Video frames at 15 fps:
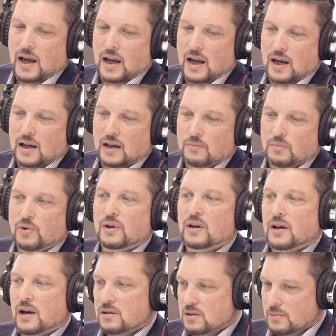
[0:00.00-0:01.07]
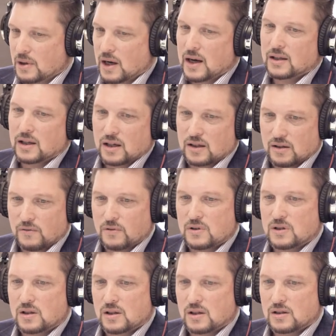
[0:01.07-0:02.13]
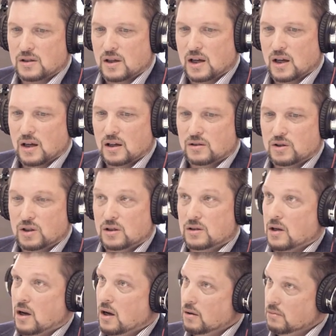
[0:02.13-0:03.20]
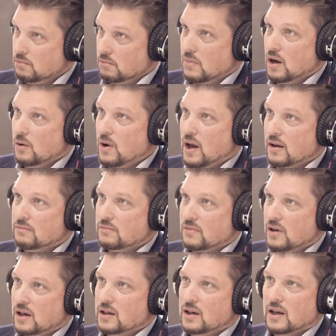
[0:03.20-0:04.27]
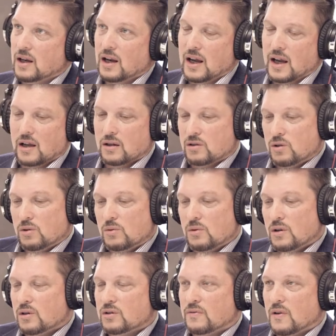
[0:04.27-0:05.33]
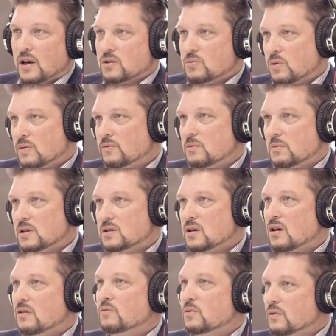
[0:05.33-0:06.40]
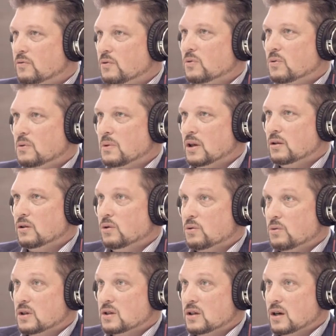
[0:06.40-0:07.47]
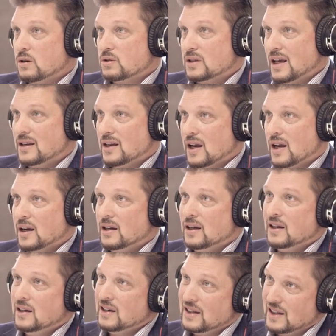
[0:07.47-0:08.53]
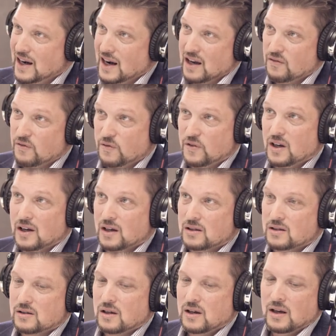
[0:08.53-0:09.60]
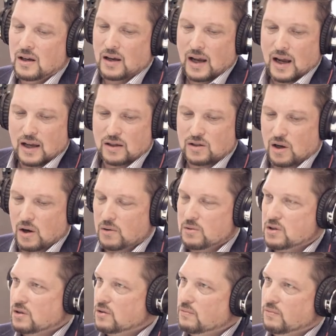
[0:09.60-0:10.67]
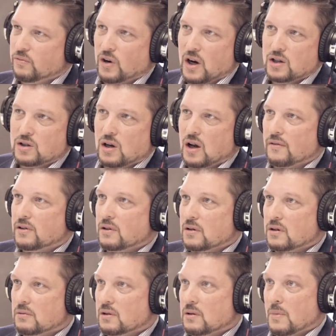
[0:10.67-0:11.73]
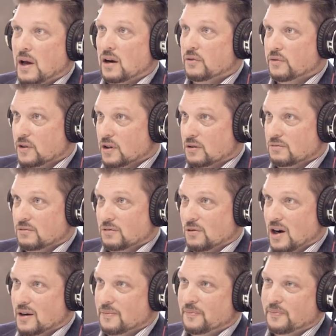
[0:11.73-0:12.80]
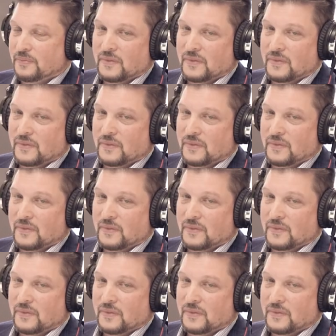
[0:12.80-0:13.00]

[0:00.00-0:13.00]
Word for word: and pointed out some guideline differences and she saw my way right and i had two of those files one for myself one for one of my loan originators that day that i had fixed and so i was just fresh off the, the battlefield right